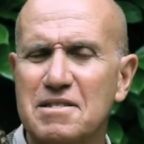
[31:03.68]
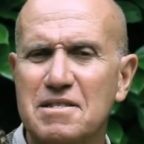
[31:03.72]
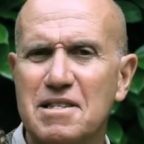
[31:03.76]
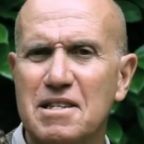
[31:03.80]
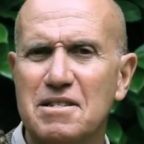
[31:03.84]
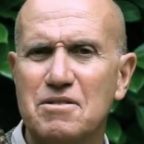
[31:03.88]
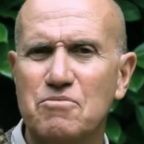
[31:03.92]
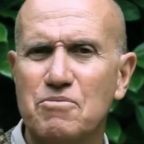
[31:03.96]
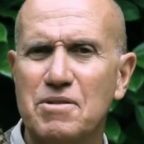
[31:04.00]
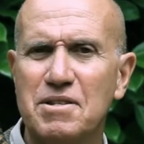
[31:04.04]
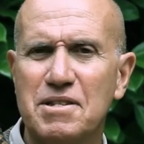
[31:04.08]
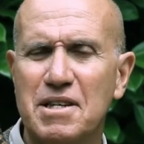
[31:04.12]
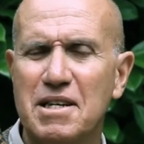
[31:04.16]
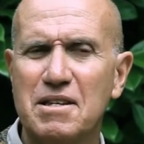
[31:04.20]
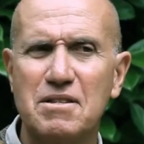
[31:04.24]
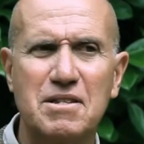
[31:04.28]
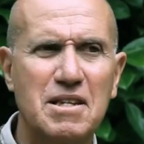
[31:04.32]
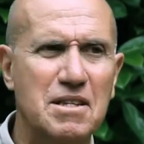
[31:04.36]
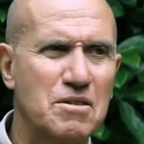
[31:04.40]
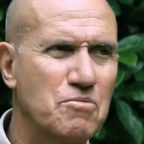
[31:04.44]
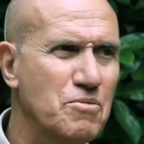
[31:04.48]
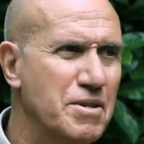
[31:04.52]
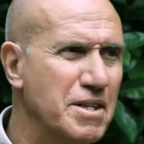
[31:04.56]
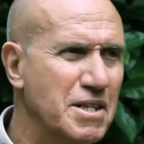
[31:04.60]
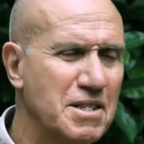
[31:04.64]
that we think
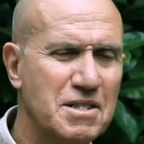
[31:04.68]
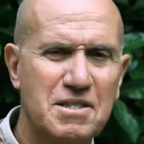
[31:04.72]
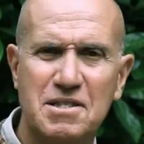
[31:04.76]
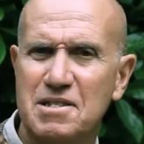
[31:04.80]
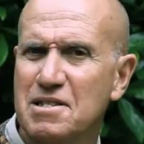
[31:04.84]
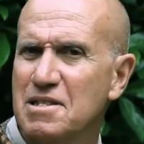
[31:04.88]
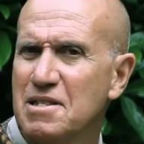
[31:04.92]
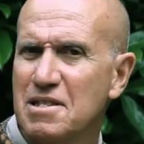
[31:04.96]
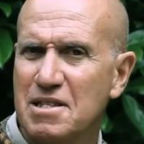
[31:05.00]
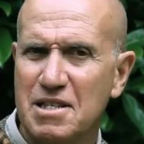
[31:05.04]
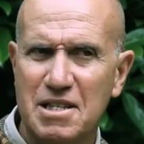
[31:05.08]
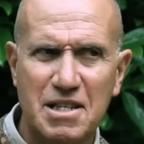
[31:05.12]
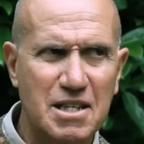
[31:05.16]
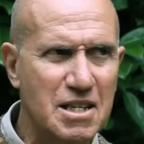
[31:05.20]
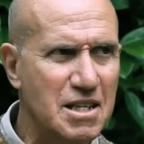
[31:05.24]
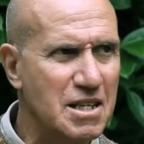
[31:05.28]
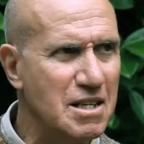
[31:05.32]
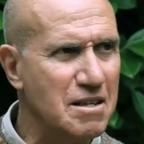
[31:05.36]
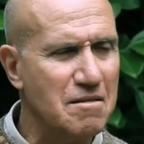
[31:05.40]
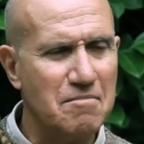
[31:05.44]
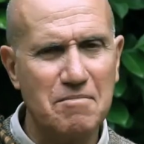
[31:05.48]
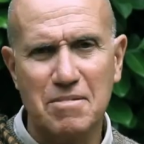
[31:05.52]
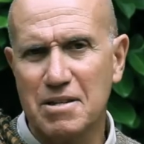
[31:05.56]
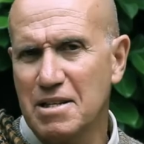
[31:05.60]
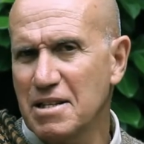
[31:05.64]
that we're
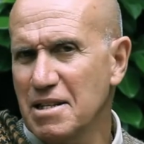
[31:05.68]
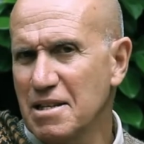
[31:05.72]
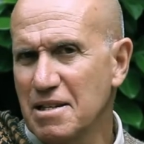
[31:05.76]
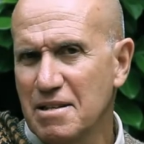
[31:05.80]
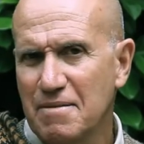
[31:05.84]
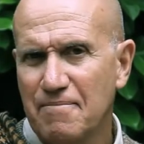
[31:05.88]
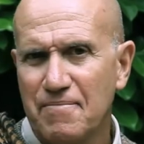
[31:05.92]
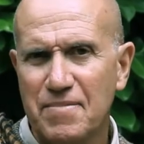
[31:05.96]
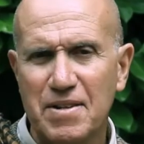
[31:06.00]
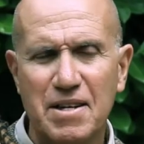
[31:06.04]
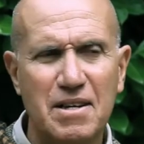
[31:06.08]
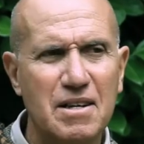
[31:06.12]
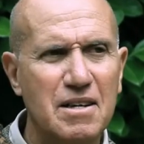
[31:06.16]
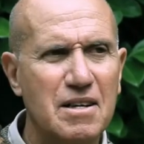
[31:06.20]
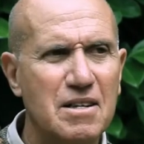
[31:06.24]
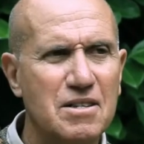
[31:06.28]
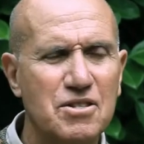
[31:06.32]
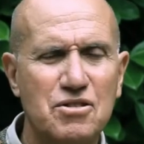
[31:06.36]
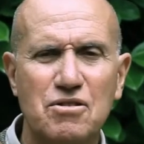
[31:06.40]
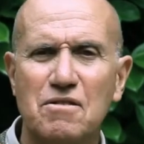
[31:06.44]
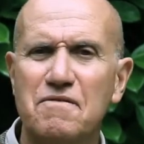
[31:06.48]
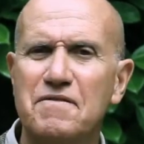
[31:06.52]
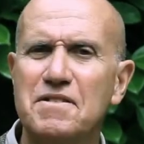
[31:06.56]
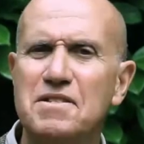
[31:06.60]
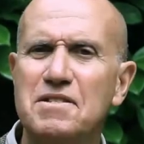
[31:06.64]
extremely
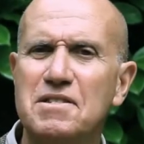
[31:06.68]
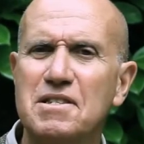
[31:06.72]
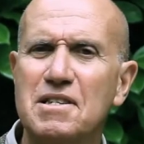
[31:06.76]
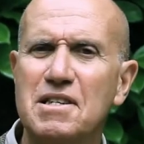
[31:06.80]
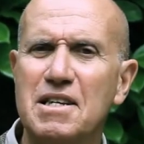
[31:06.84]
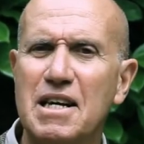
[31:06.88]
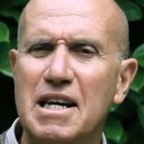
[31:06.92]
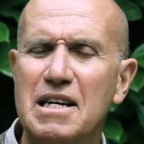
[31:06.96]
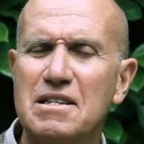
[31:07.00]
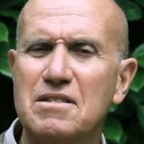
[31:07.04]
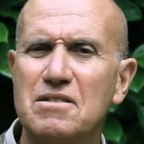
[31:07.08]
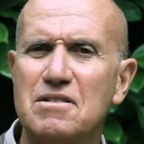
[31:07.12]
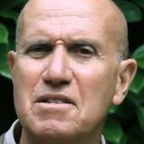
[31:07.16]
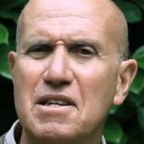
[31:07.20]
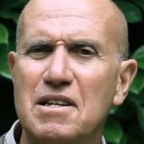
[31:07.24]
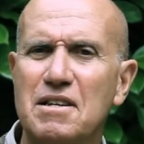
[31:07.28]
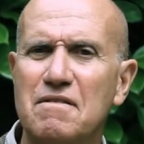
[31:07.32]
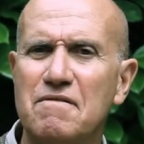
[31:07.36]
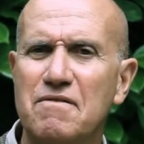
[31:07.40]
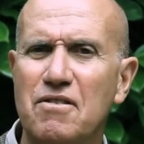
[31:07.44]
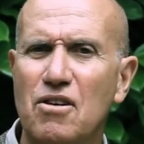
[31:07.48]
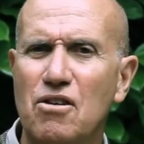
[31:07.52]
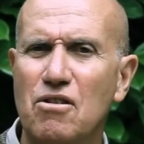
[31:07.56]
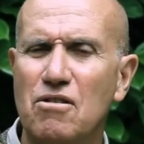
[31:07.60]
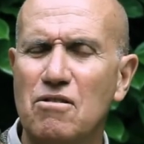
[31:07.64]
sophisticated and
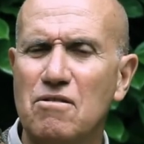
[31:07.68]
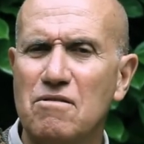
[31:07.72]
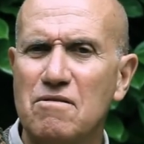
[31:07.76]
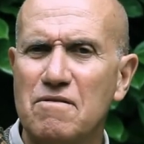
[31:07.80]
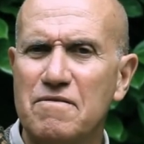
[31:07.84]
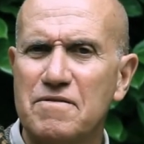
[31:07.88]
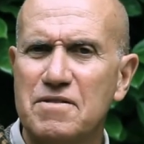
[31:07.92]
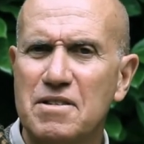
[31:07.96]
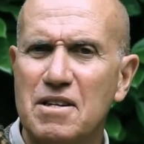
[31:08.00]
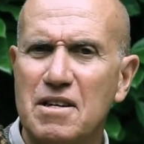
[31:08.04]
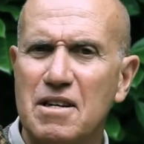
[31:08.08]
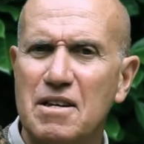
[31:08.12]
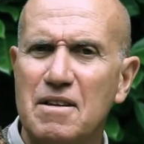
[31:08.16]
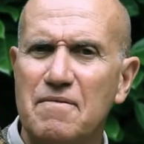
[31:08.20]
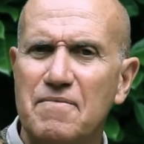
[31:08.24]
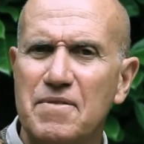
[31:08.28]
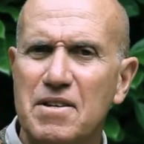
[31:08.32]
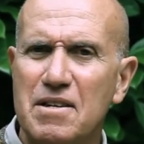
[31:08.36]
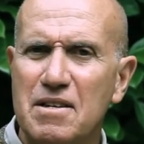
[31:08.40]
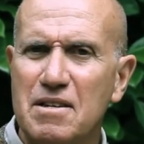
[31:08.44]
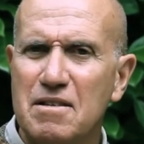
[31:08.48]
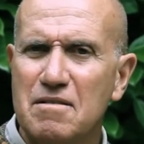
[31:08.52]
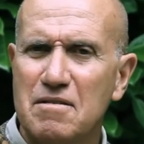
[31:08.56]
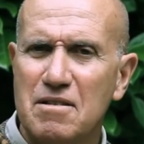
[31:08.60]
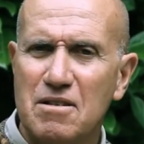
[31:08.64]
evolved.
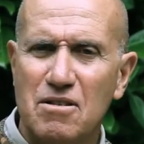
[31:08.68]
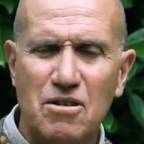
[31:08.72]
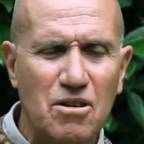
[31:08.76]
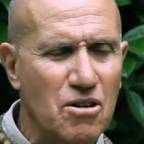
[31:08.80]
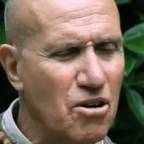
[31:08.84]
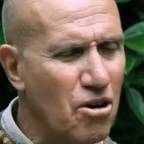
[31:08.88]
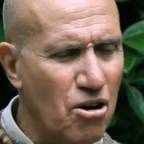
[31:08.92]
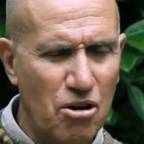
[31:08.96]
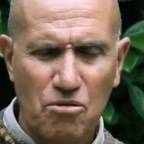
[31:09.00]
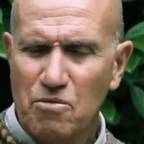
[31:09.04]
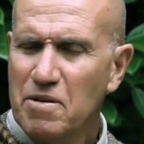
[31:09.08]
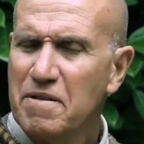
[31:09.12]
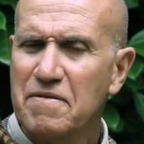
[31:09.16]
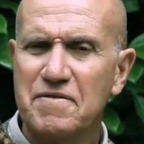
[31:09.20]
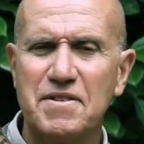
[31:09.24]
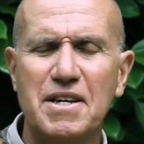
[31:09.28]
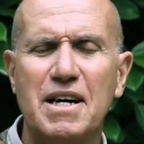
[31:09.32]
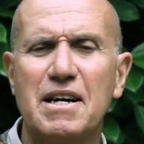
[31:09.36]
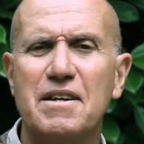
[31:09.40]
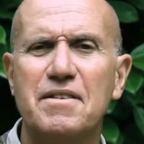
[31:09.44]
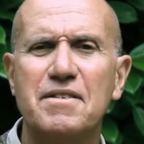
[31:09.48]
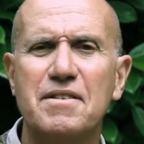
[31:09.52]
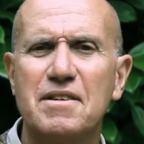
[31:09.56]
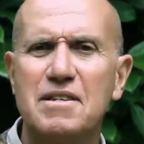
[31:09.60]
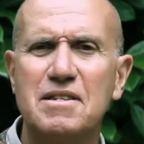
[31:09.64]
All we've
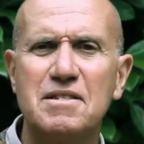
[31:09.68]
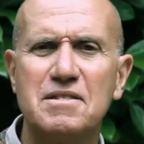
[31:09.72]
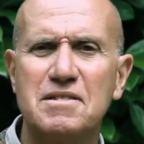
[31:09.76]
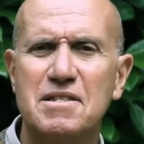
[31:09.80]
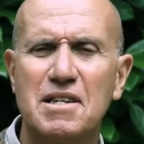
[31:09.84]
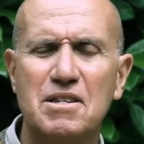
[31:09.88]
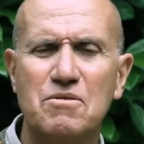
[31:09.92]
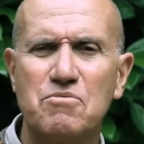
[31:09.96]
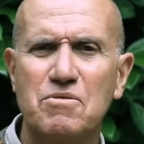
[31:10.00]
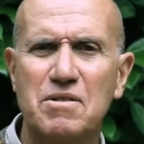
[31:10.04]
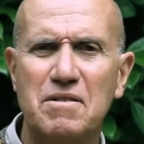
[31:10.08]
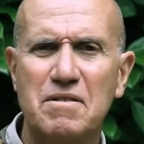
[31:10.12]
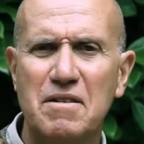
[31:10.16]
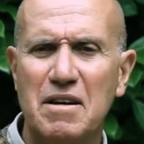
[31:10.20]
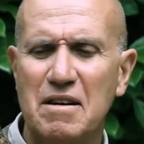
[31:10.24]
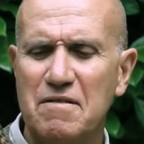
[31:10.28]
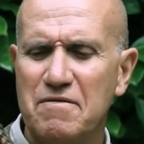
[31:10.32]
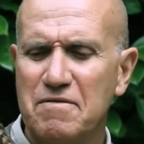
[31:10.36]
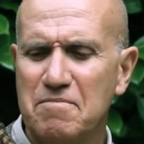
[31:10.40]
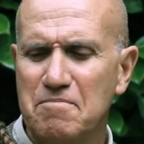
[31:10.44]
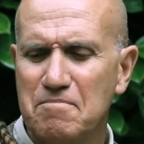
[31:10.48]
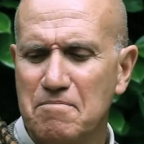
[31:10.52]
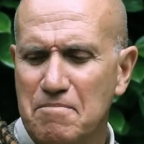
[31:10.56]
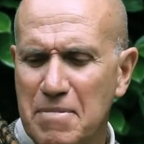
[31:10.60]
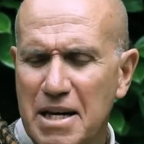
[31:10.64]
done is that we
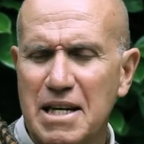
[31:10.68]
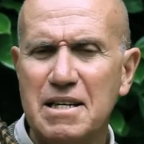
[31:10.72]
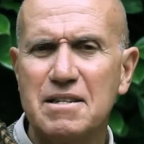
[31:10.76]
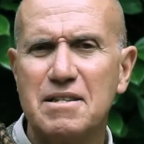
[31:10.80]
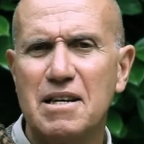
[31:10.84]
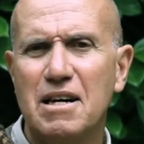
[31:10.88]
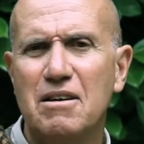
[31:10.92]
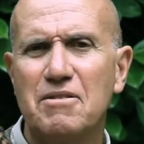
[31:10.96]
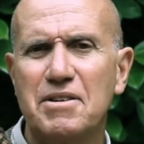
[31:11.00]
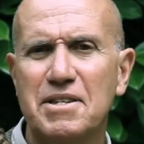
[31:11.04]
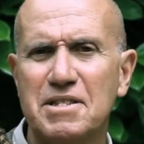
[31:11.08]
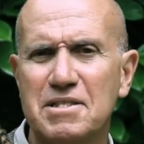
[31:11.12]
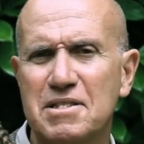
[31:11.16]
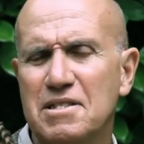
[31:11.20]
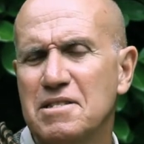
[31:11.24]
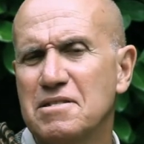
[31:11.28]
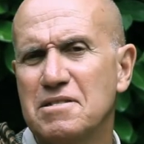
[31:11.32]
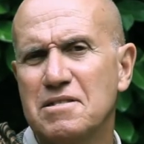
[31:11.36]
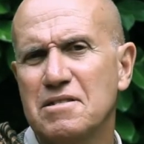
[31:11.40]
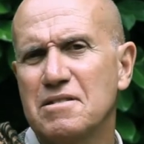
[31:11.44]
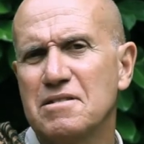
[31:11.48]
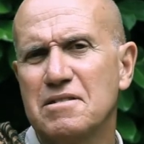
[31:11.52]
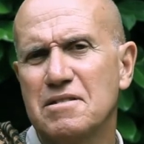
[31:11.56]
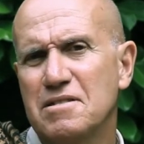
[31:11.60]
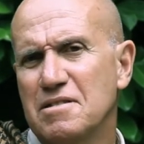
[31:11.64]
have made our
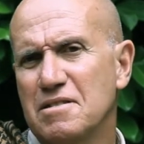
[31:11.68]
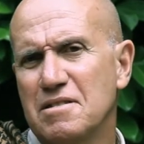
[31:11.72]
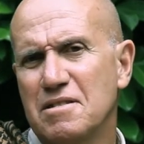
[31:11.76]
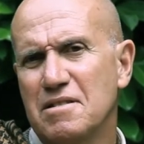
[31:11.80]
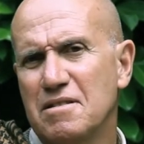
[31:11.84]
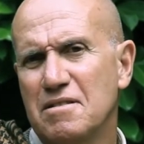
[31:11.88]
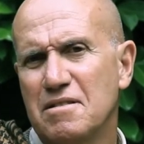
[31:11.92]
existence